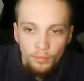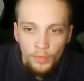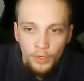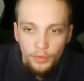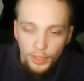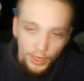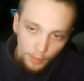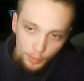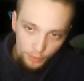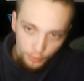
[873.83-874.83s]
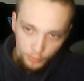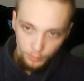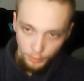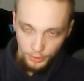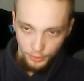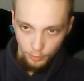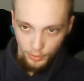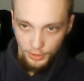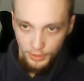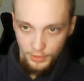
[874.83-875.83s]
So yeah, let me know what your
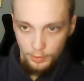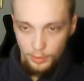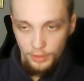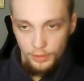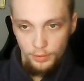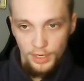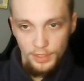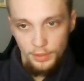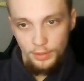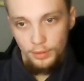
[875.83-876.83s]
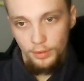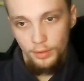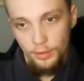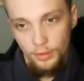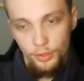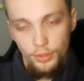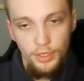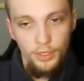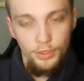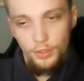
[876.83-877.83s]
opinion is about these races. Should
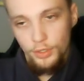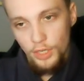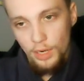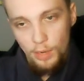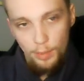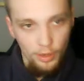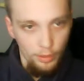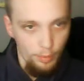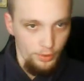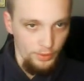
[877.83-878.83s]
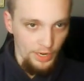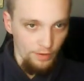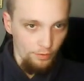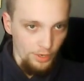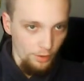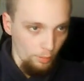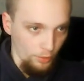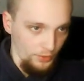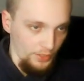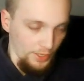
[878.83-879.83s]
I just shut my mouth because I haven't read all the
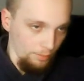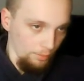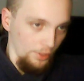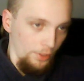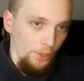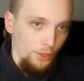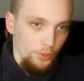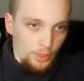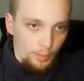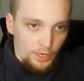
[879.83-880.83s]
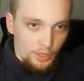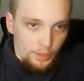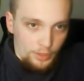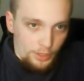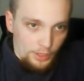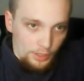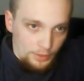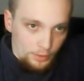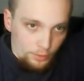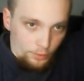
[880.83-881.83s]
books yet? Should I make another tier
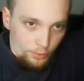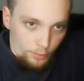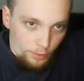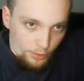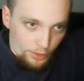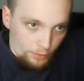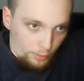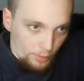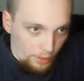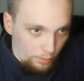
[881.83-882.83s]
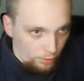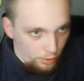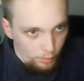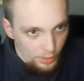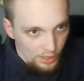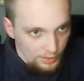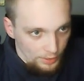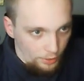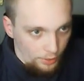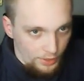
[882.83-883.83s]
list? Do you want me to make more
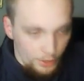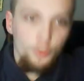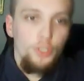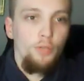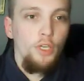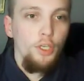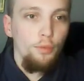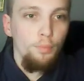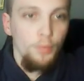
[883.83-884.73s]
Malazan content? Which I really do.